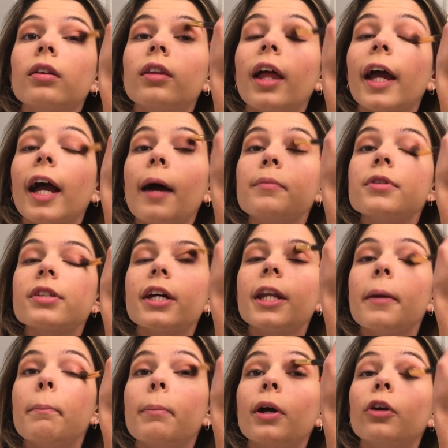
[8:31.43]
Like I'm just kind
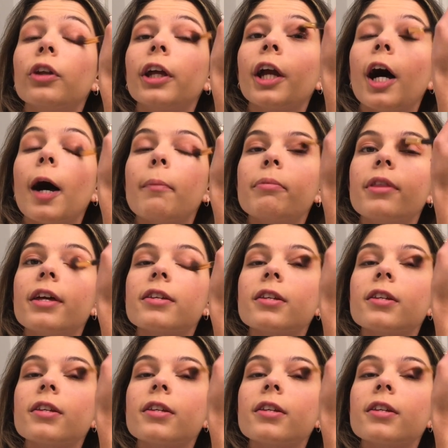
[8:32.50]
of building up the